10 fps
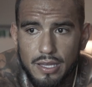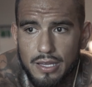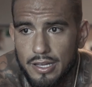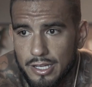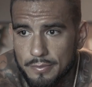
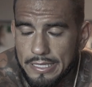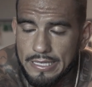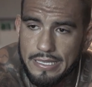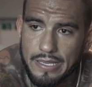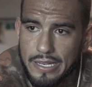
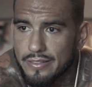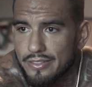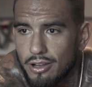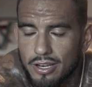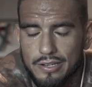
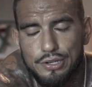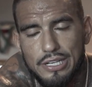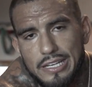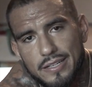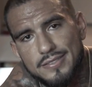And all I
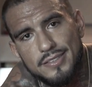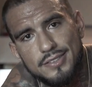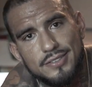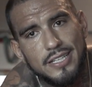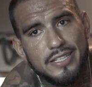really gotta say
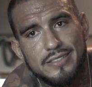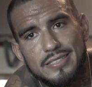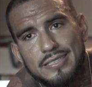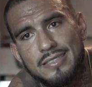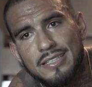to that
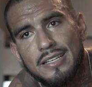is,